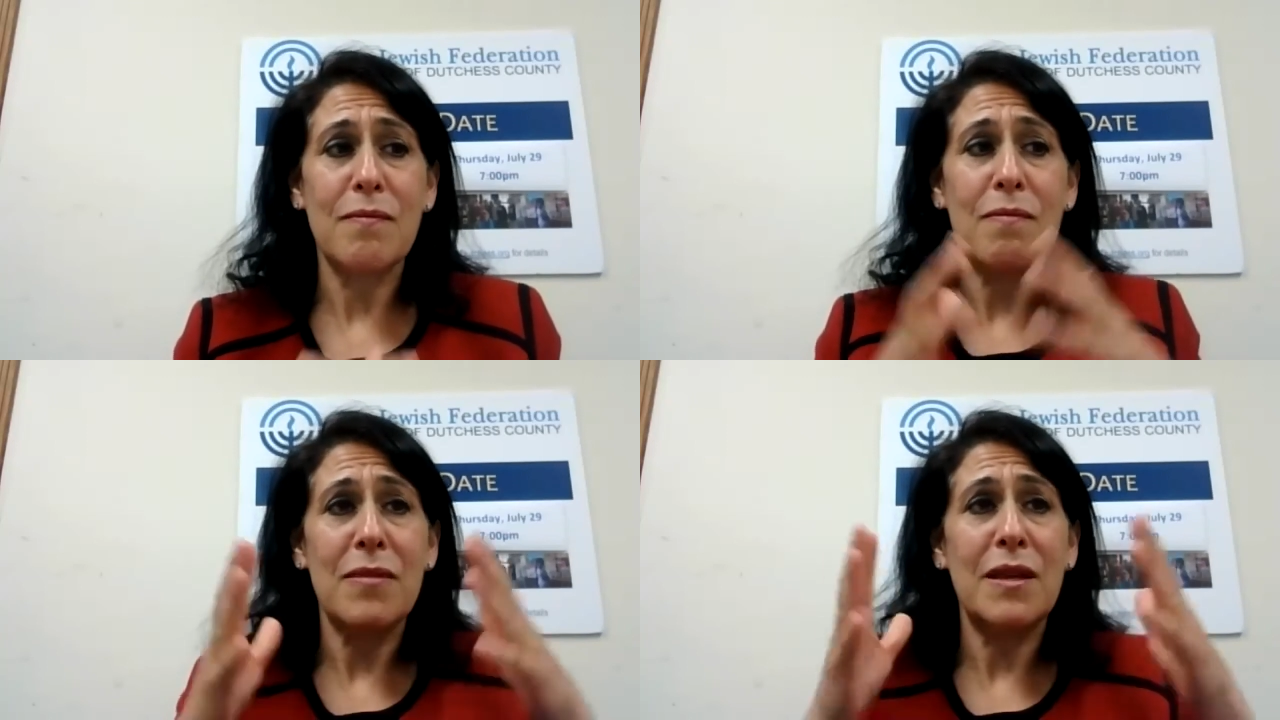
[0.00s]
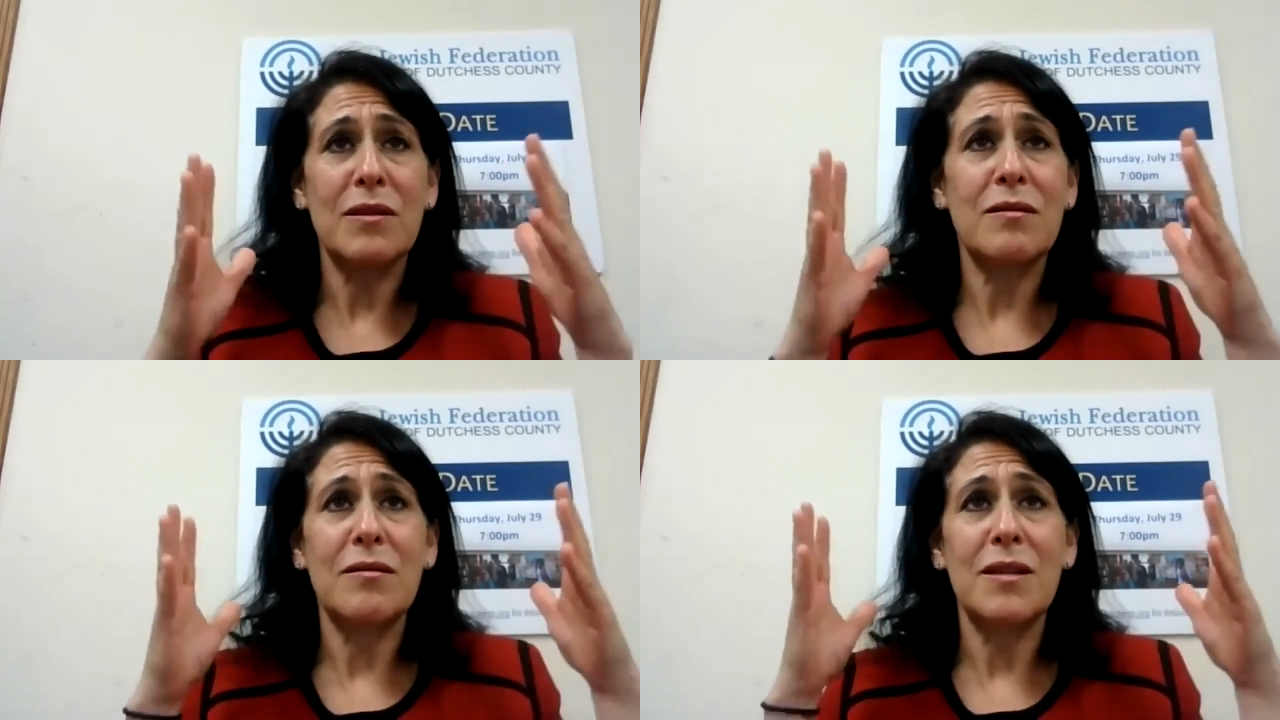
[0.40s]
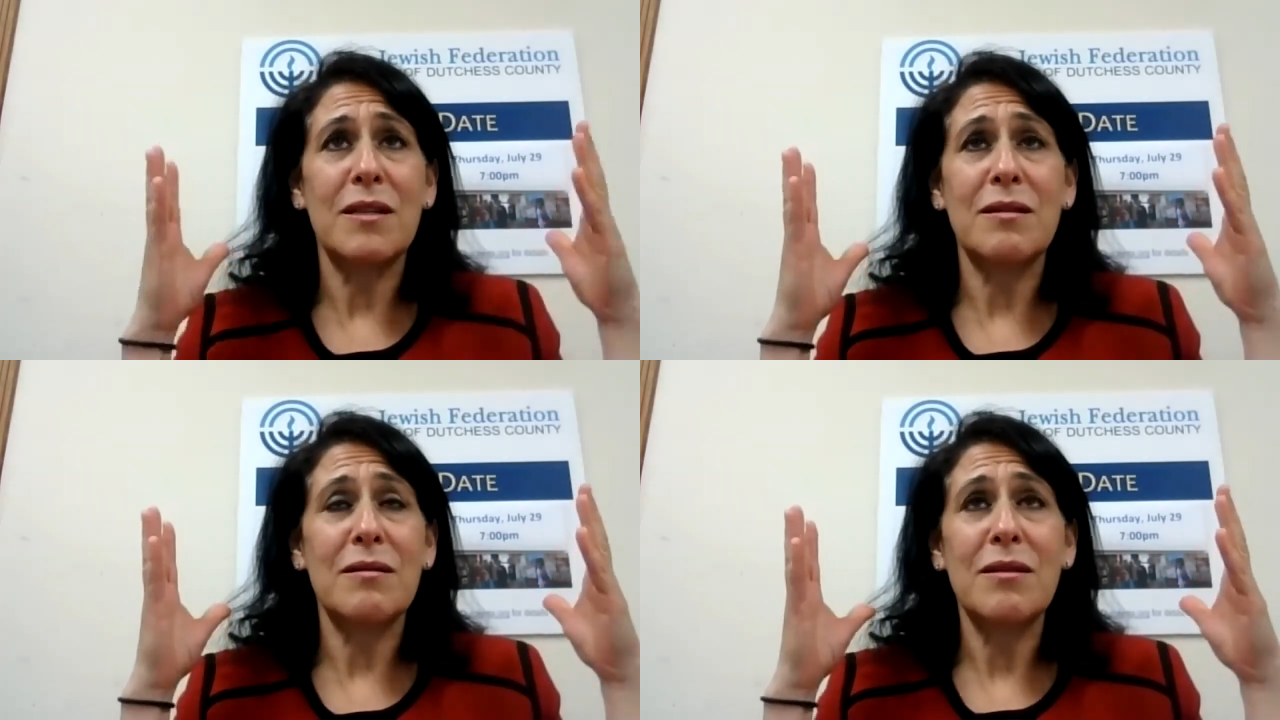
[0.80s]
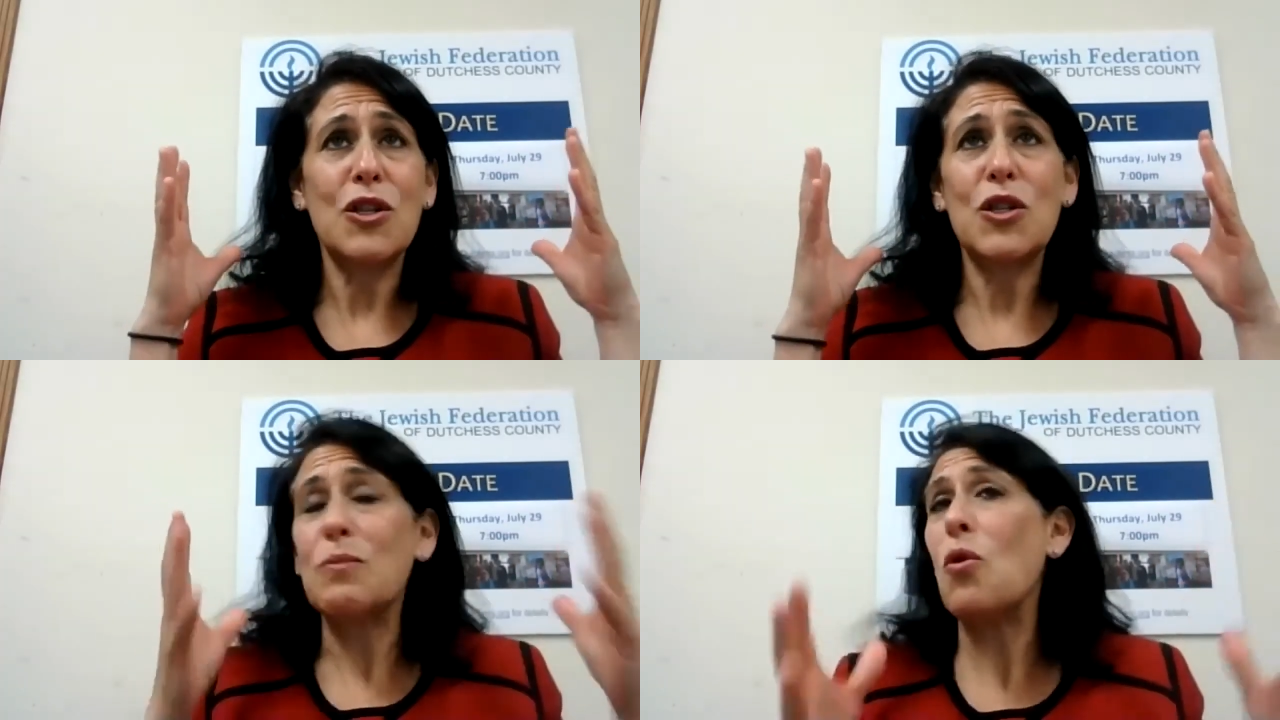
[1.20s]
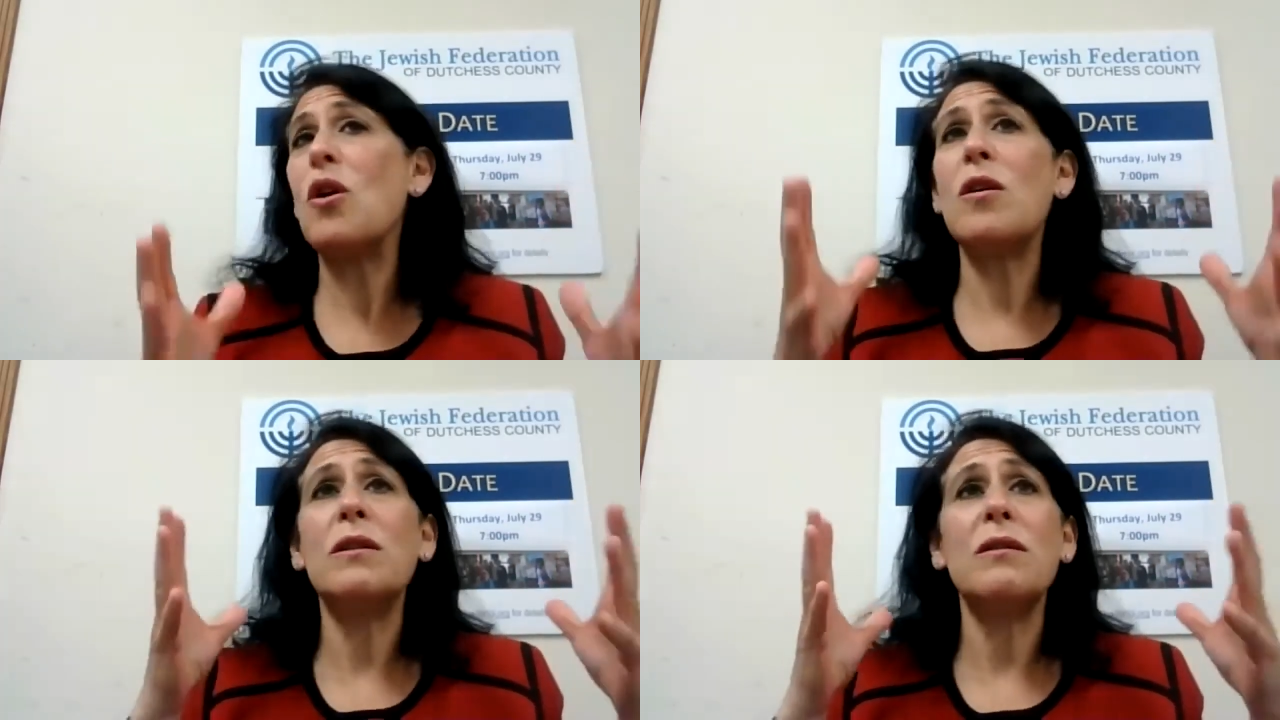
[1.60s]
this
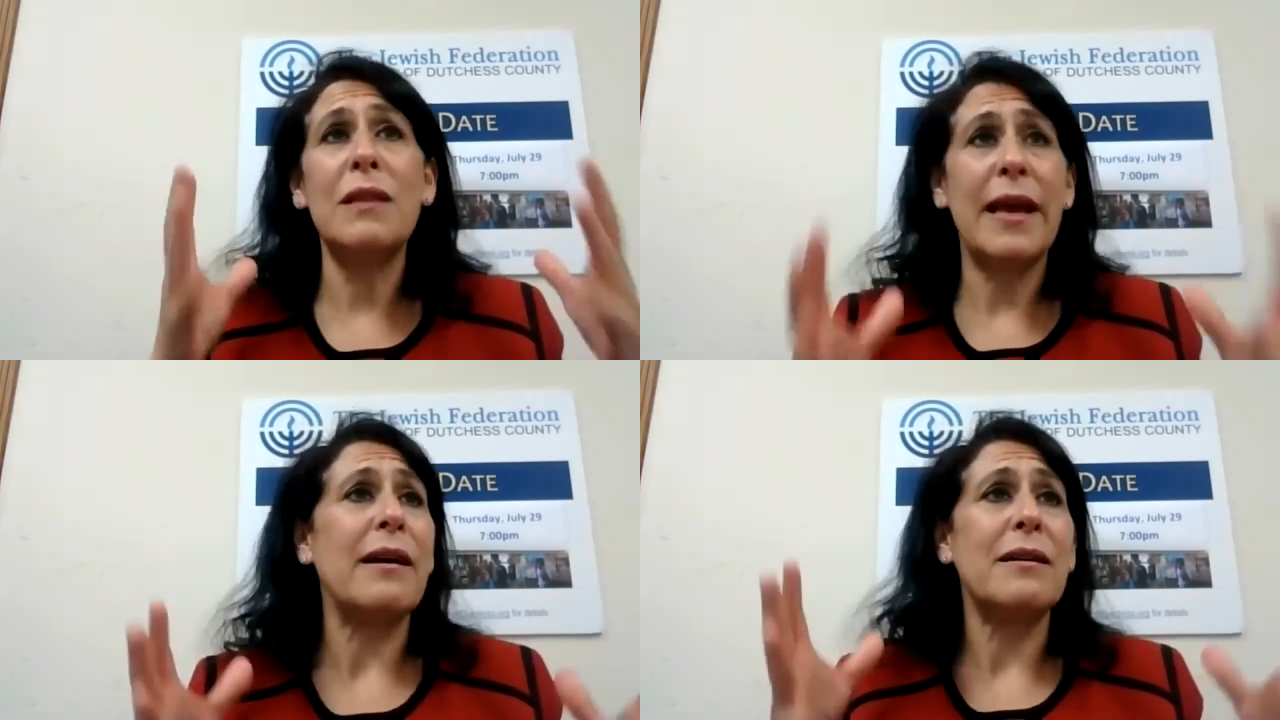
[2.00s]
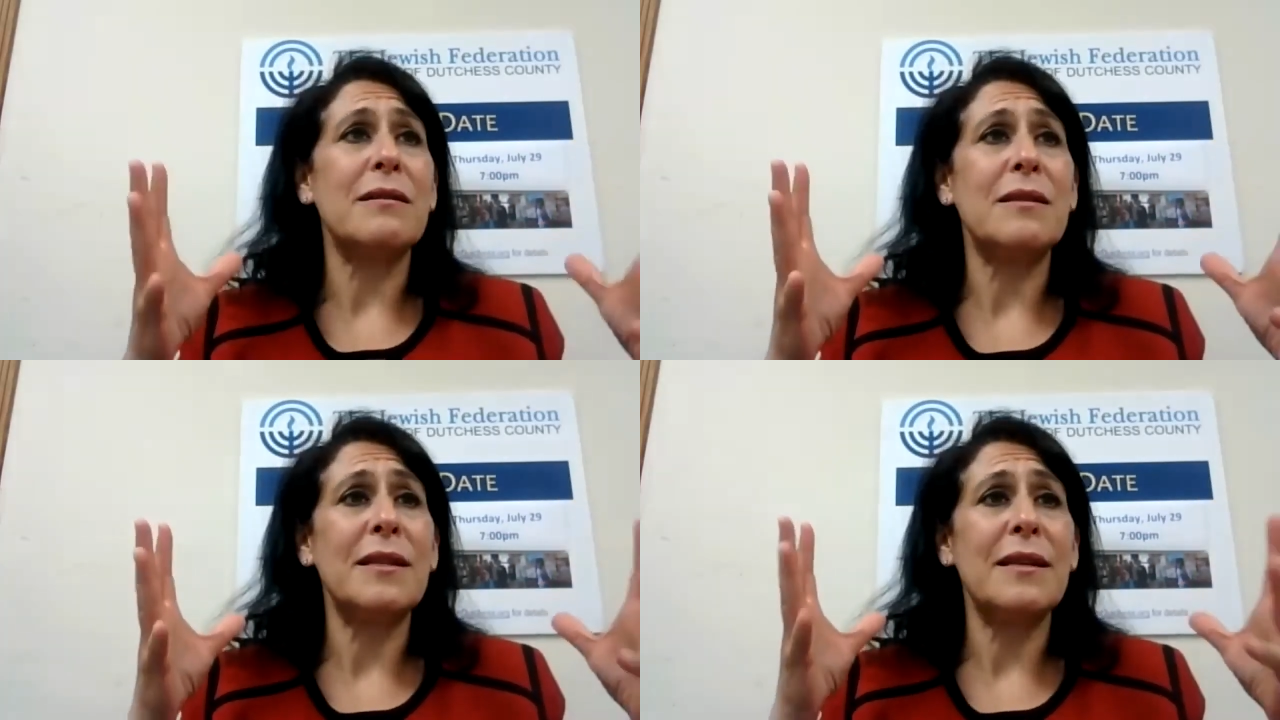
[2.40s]
small land